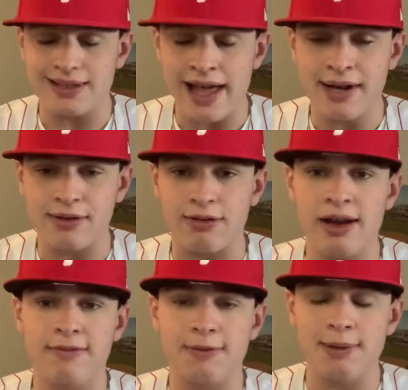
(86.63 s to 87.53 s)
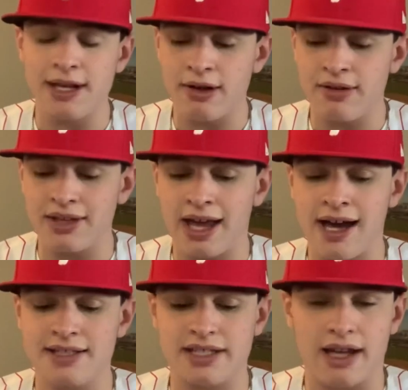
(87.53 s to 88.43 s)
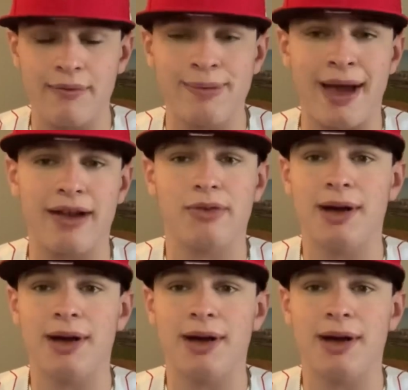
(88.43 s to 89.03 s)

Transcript: lot of credit for beating all the odds and coming back.